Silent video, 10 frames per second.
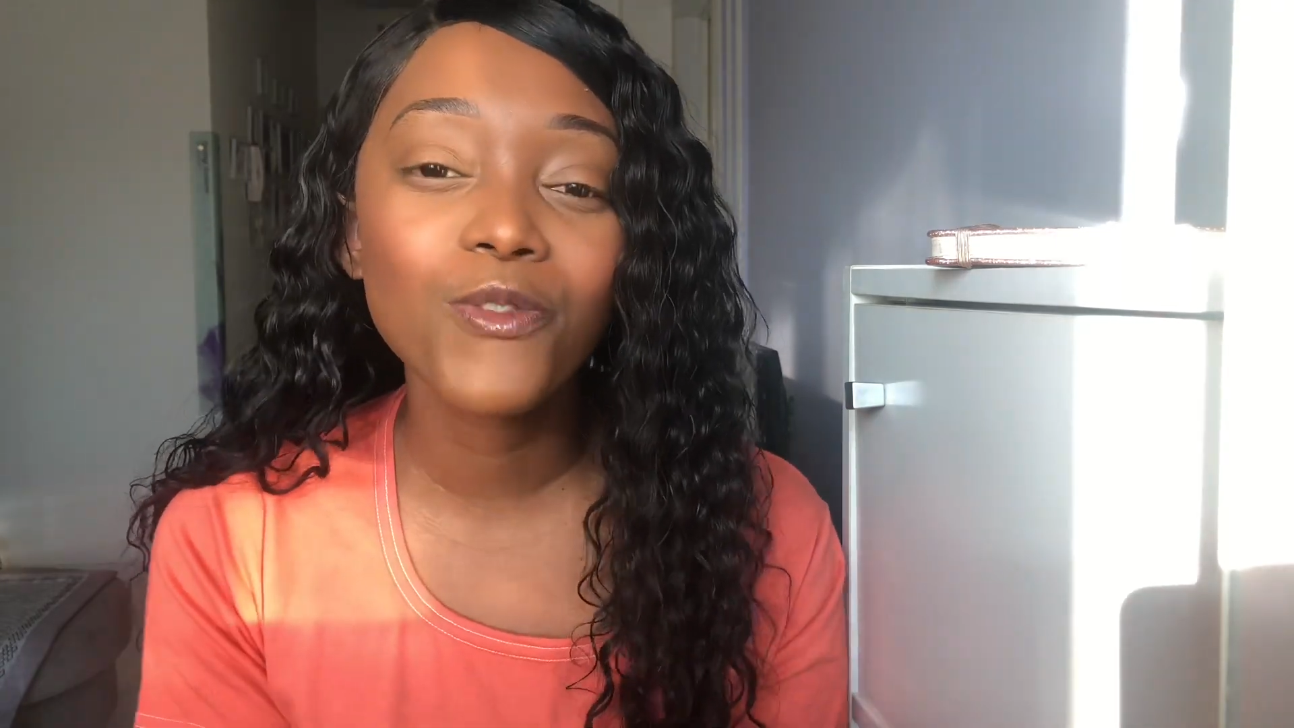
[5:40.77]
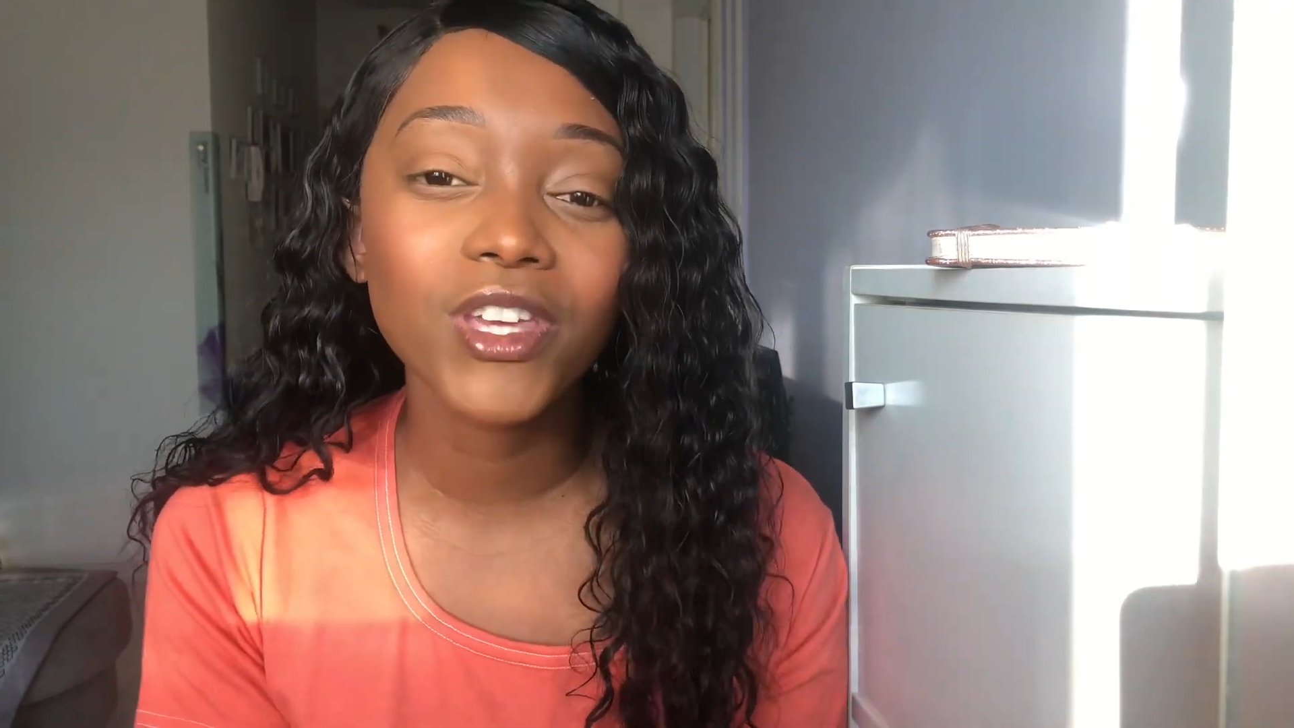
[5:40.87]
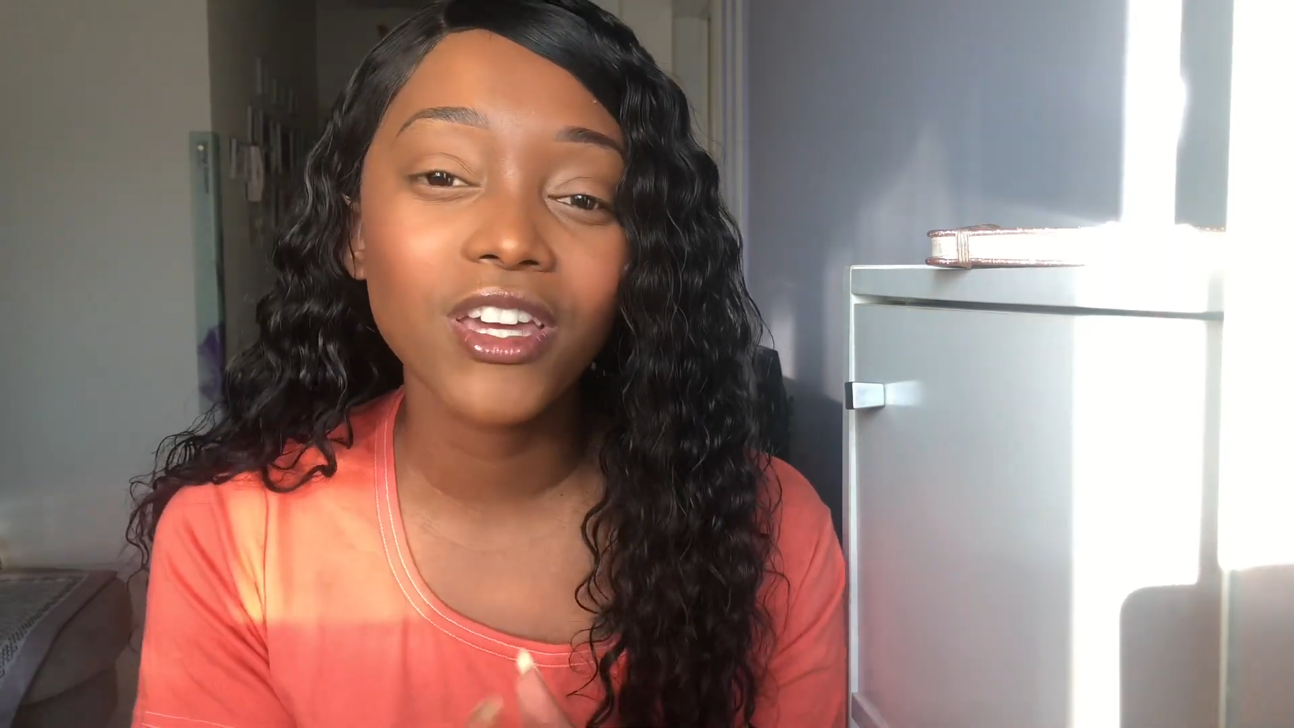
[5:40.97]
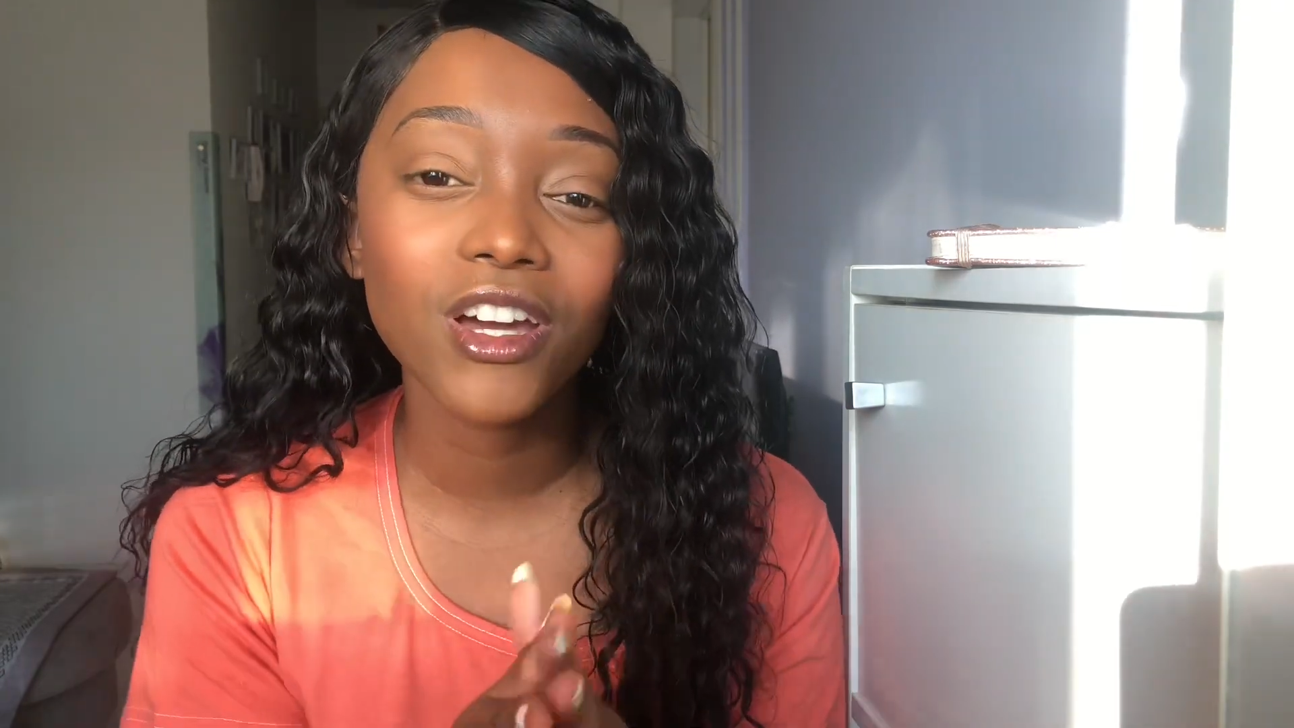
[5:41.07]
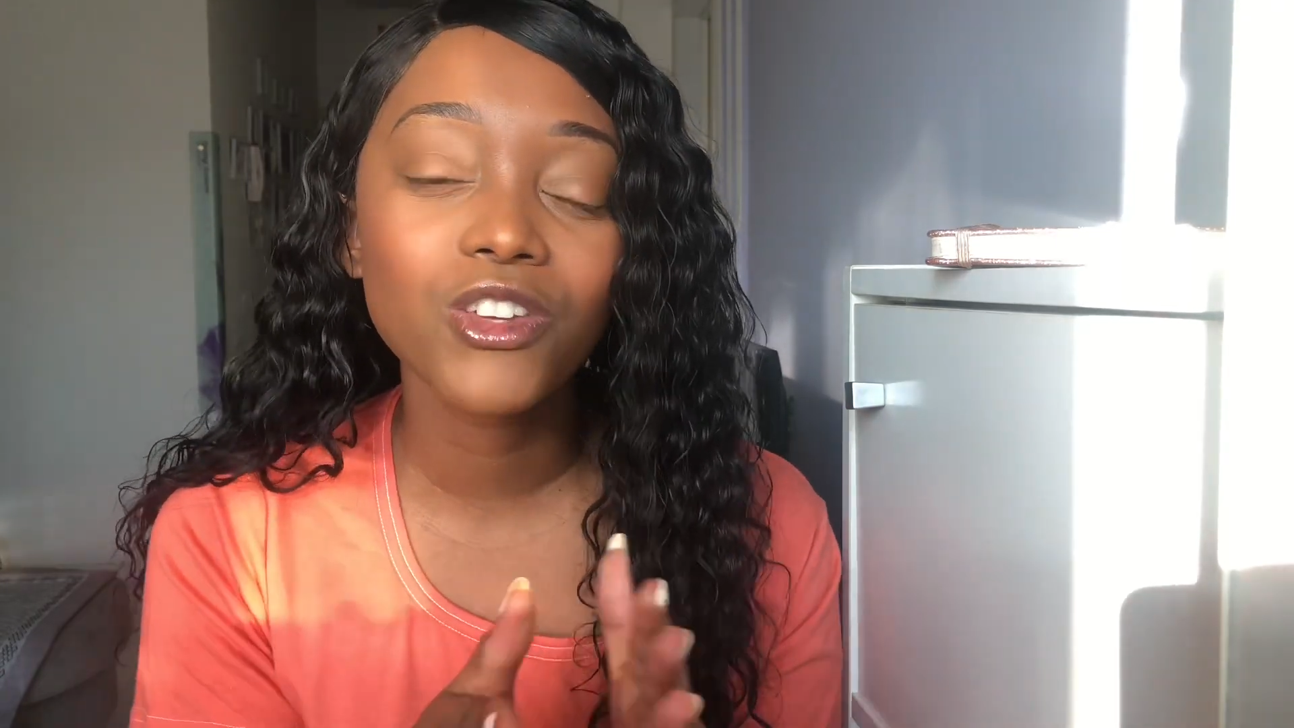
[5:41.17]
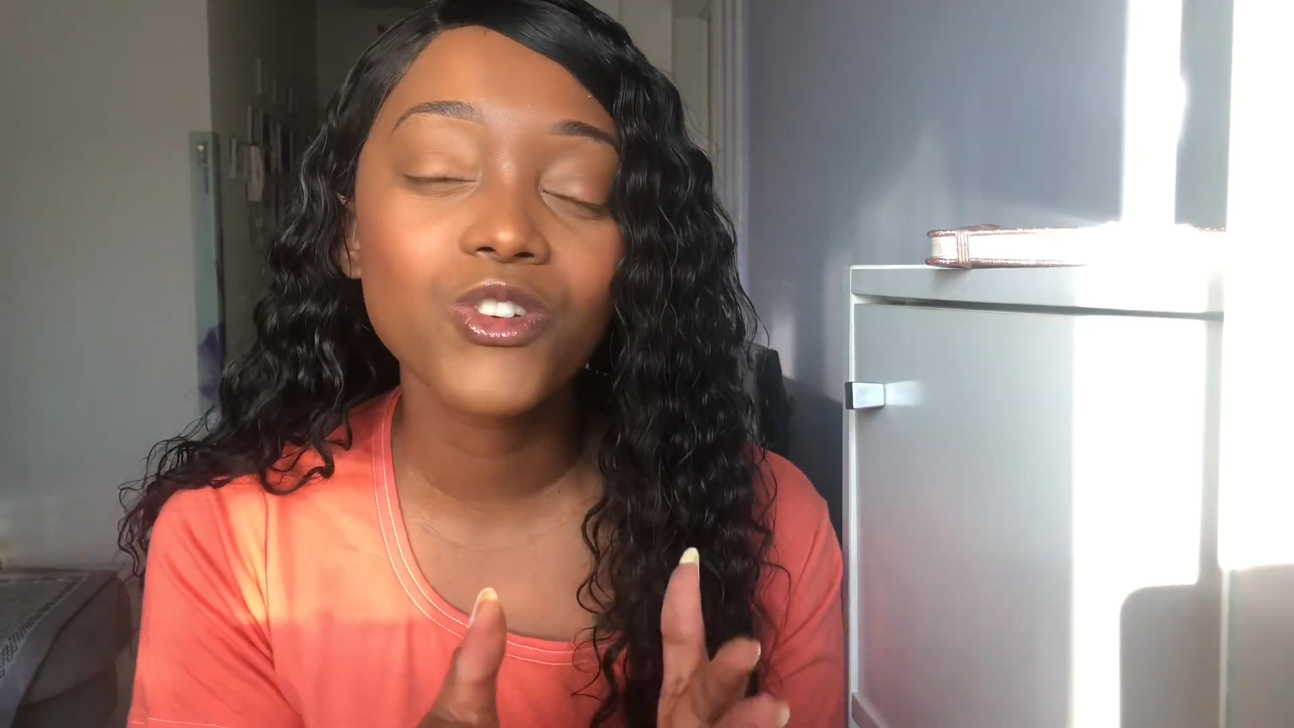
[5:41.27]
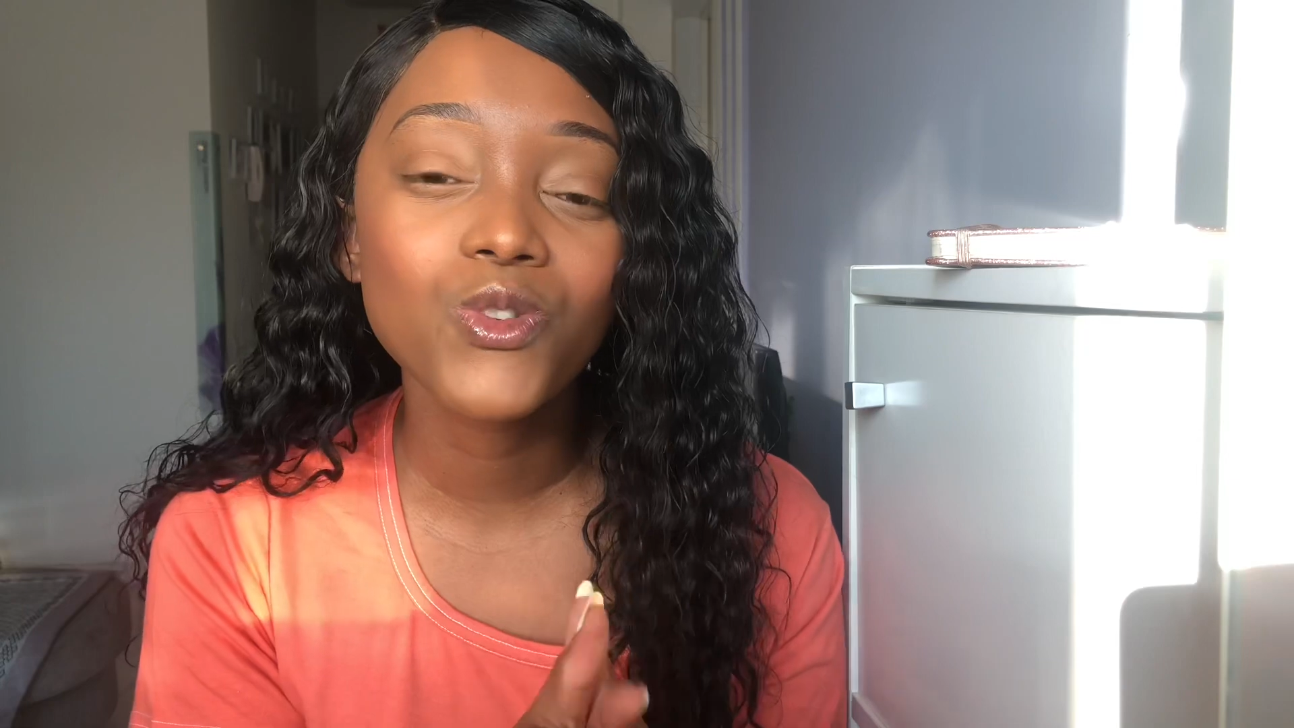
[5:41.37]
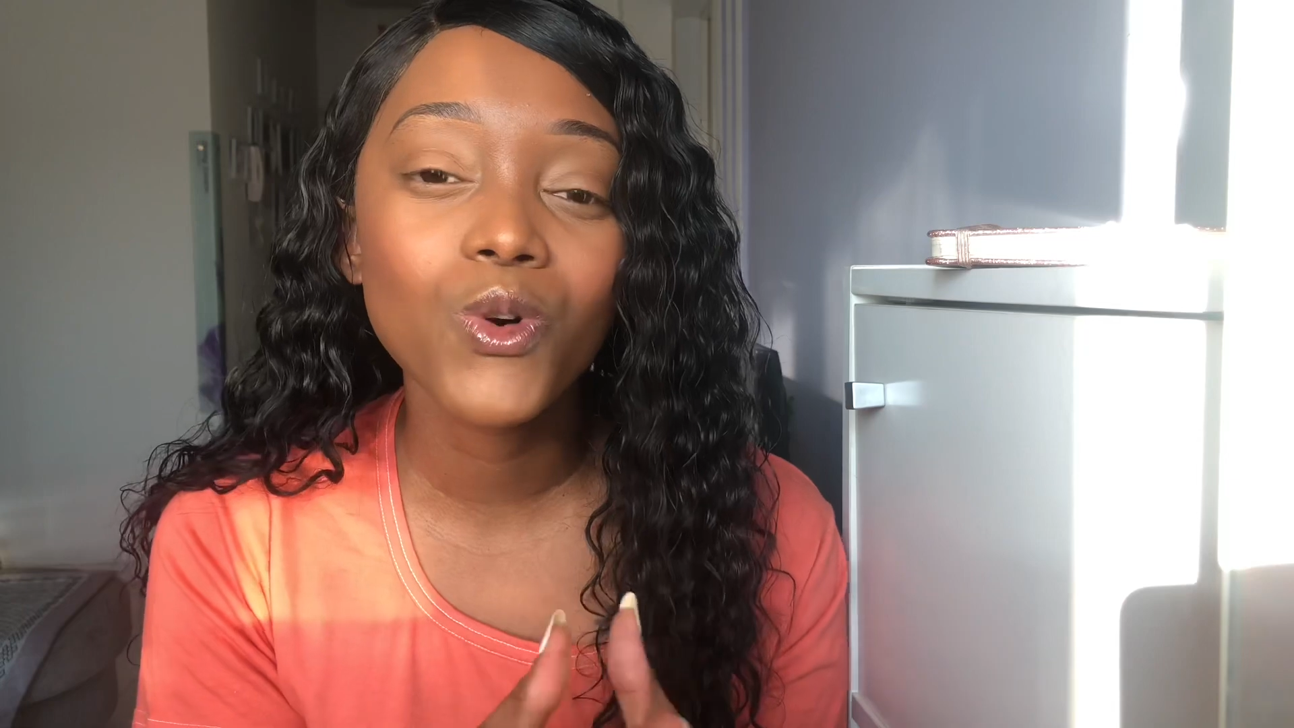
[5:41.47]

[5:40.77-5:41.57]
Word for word: here you